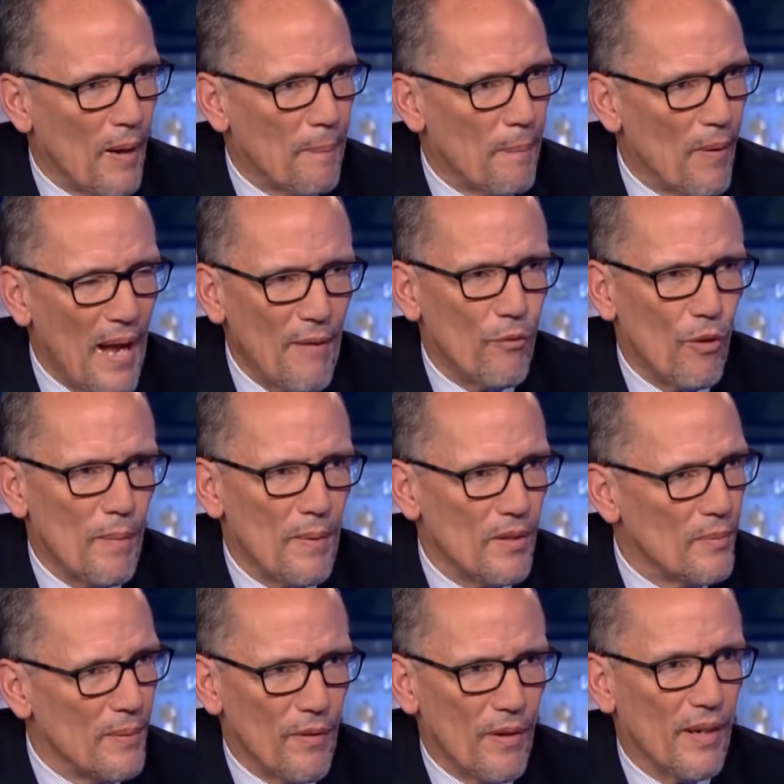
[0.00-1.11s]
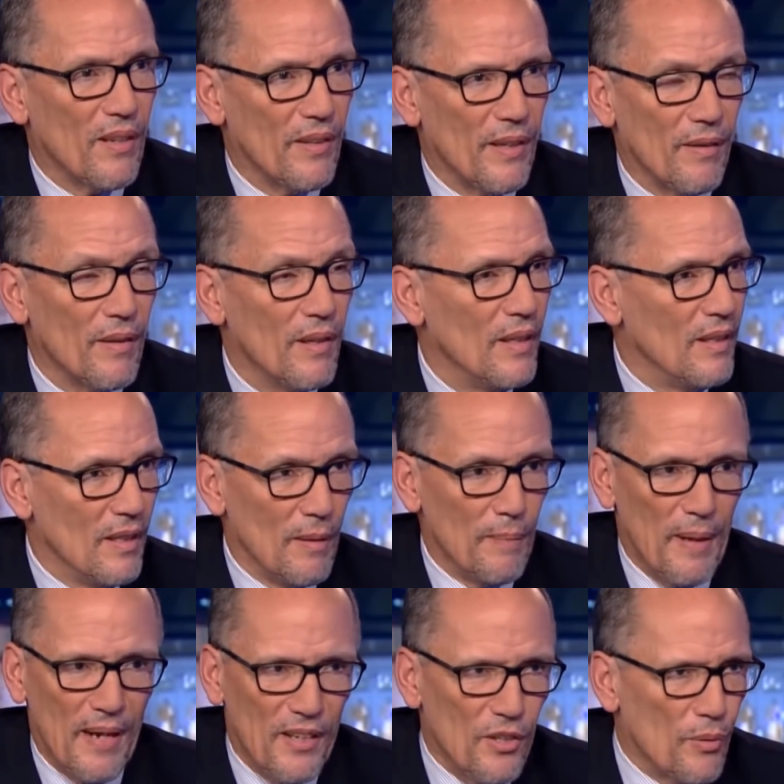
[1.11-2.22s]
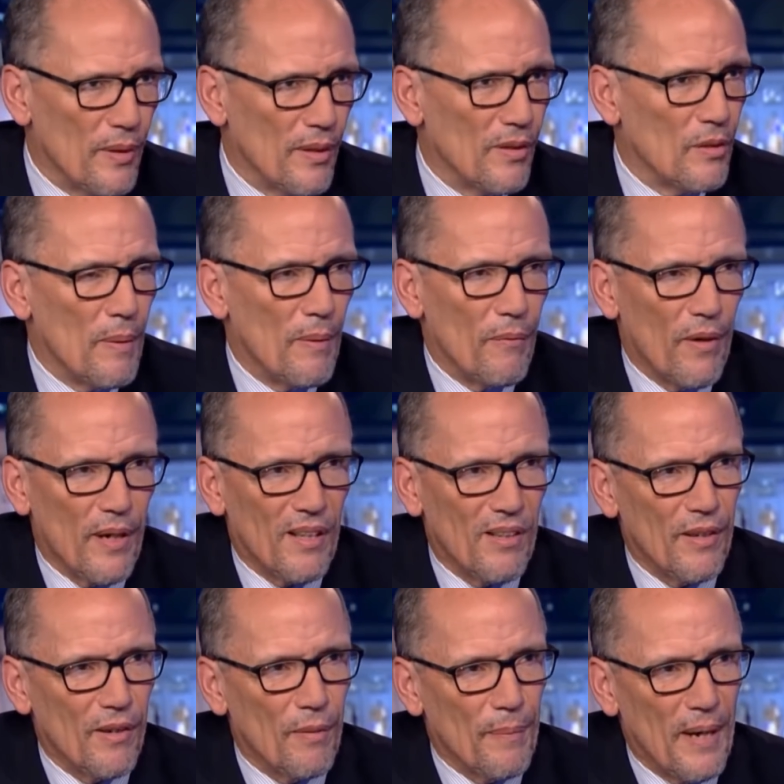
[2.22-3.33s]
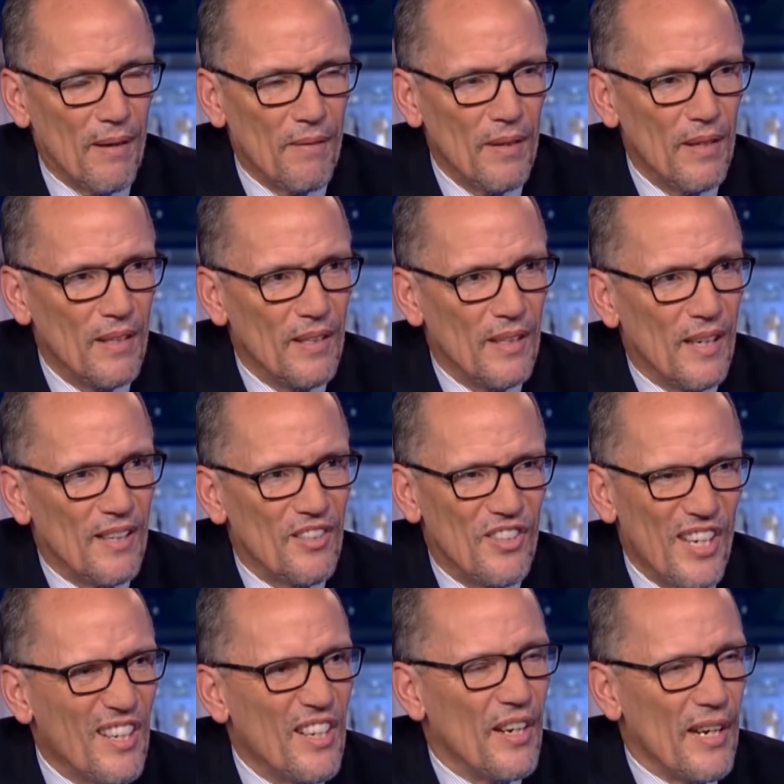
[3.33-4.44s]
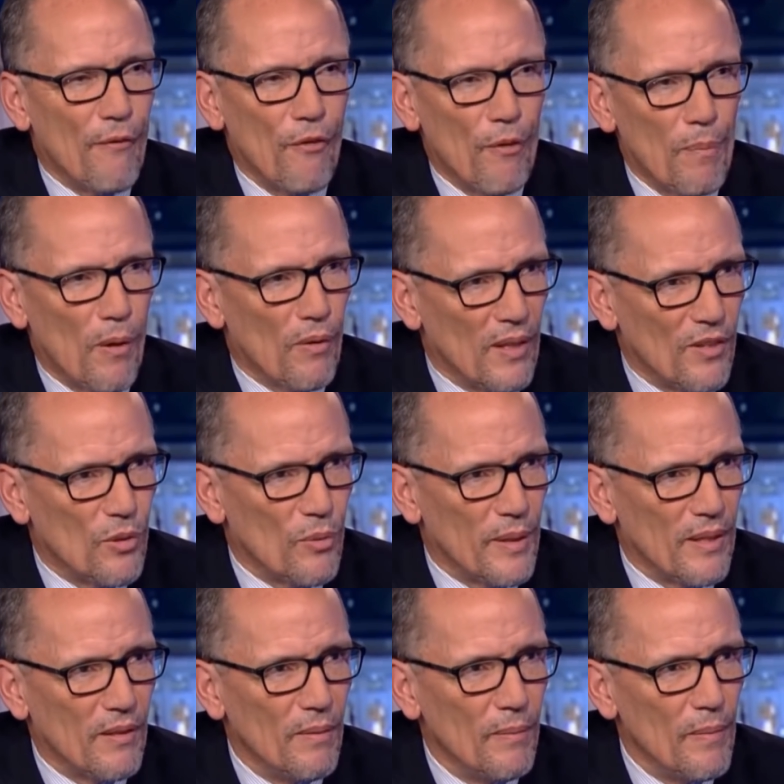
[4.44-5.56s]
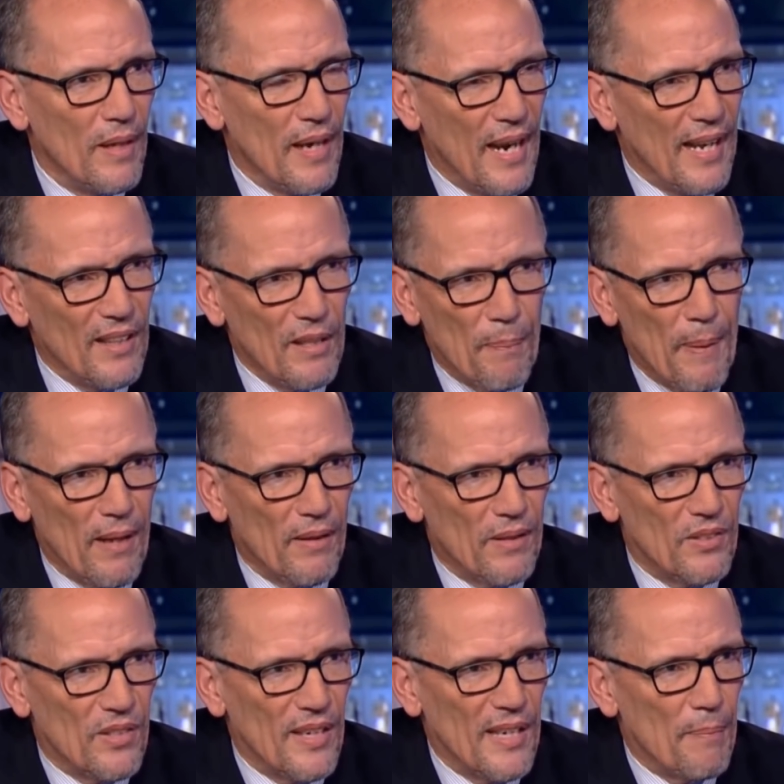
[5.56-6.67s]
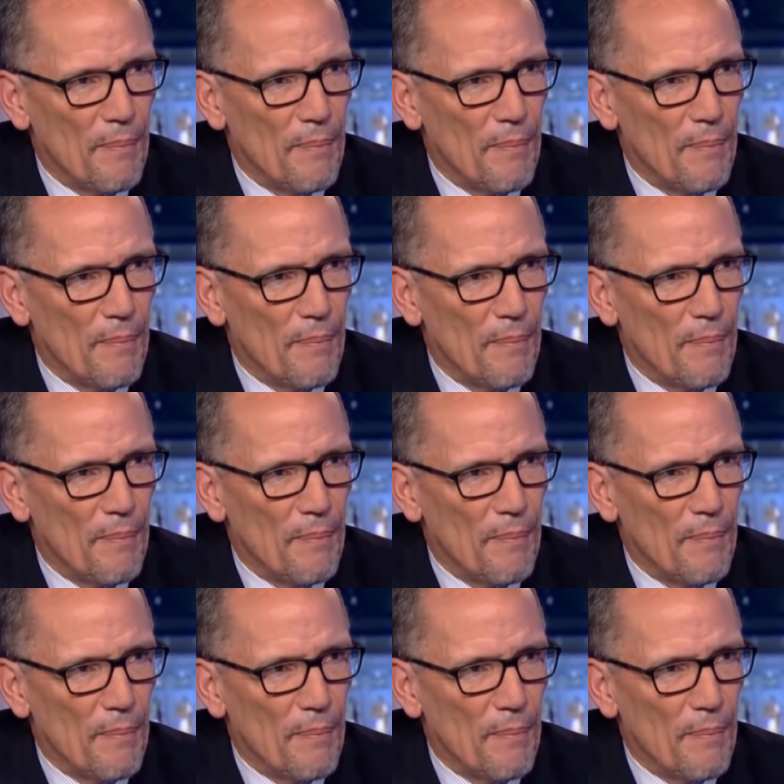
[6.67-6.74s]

platform has been very clear about Israel. It's been very clear about a dignity for both Israel and the Palestinian